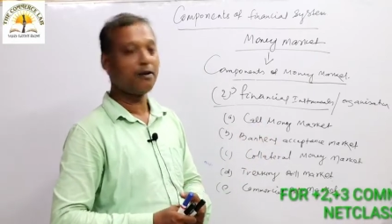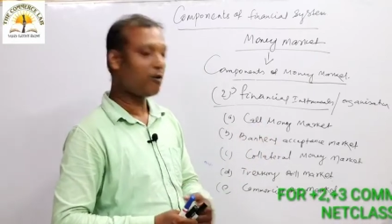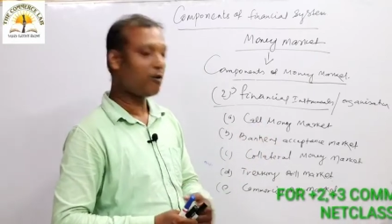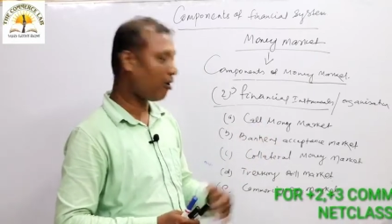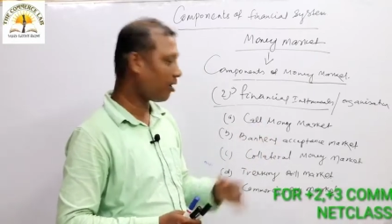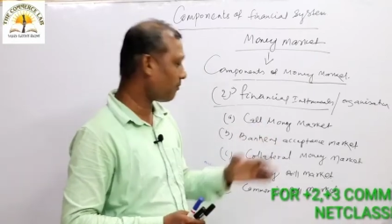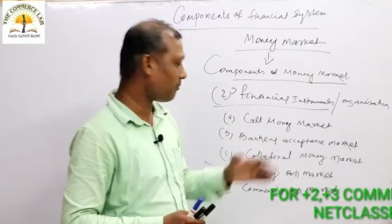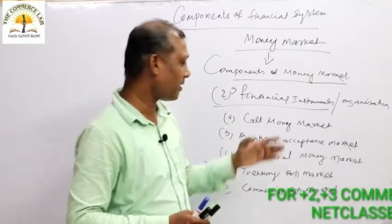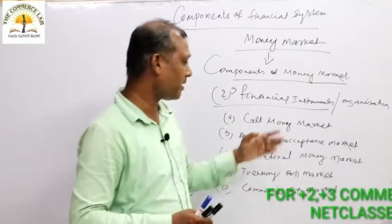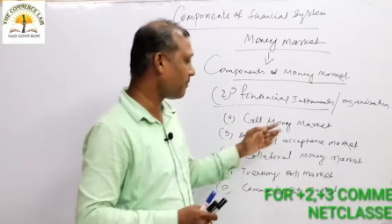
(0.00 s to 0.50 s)

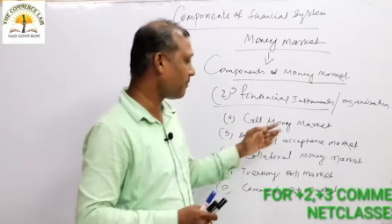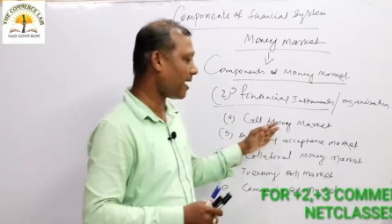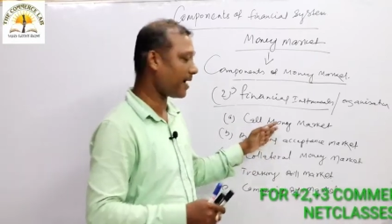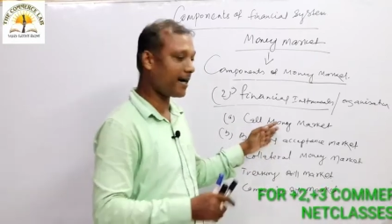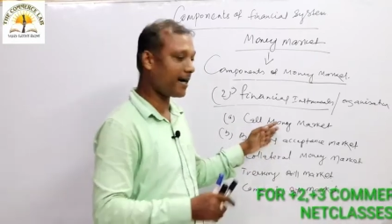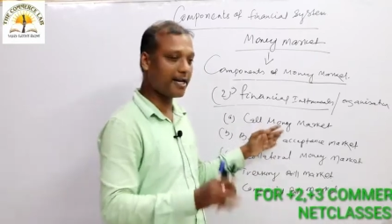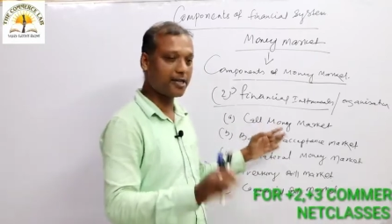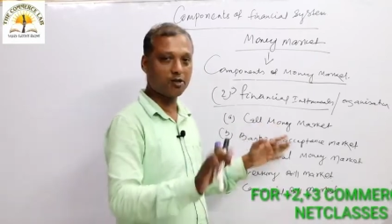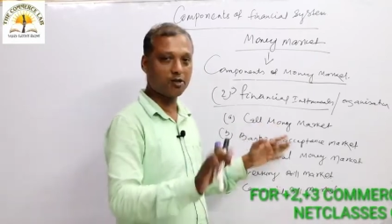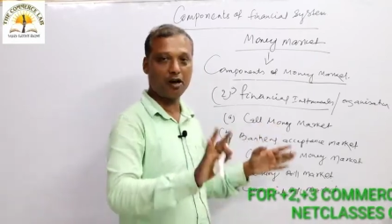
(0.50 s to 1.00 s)
Call money
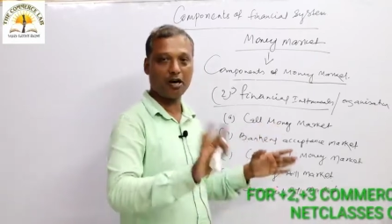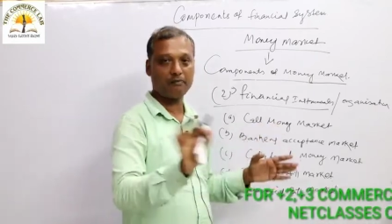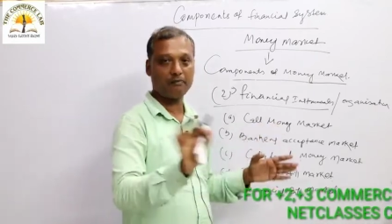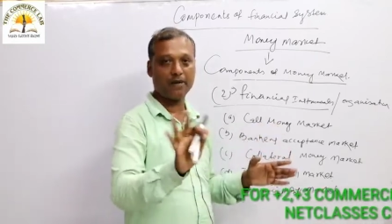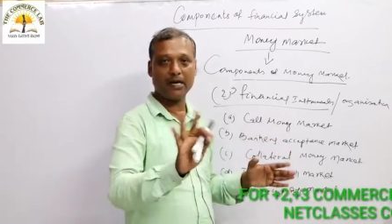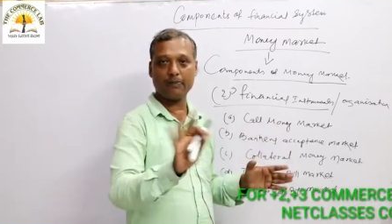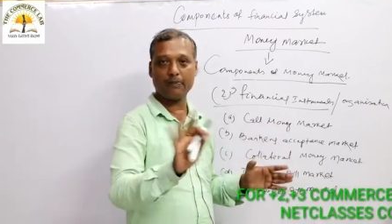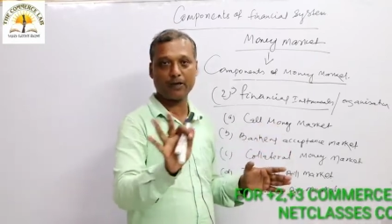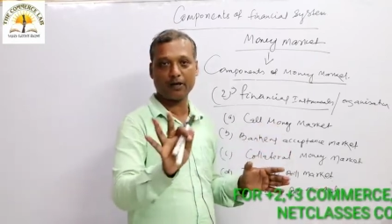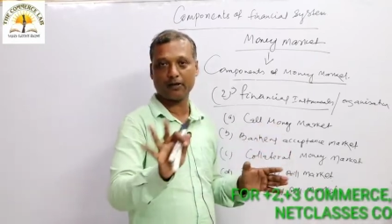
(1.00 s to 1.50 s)
market is not
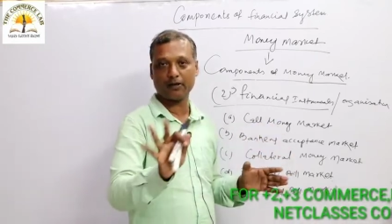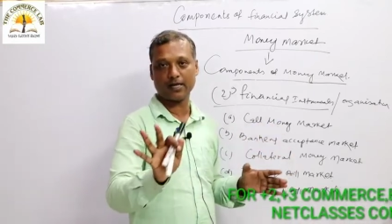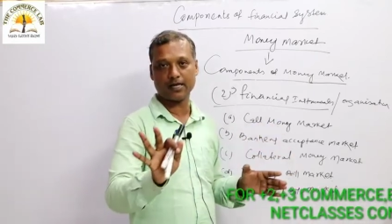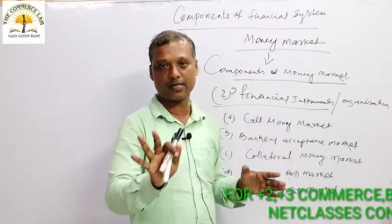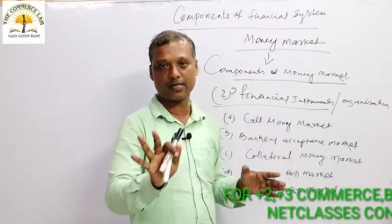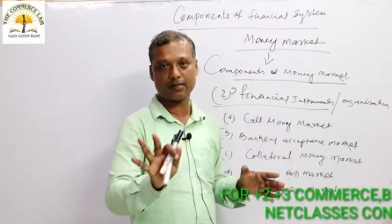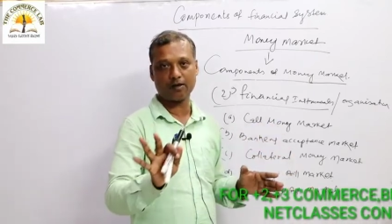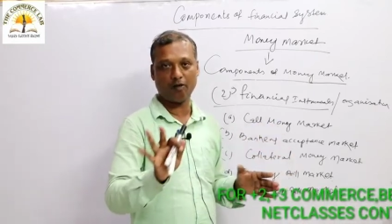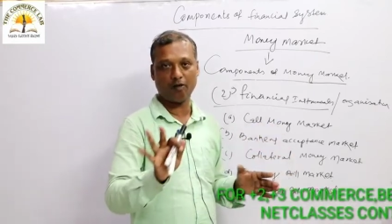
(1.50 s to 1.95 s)
meant for others.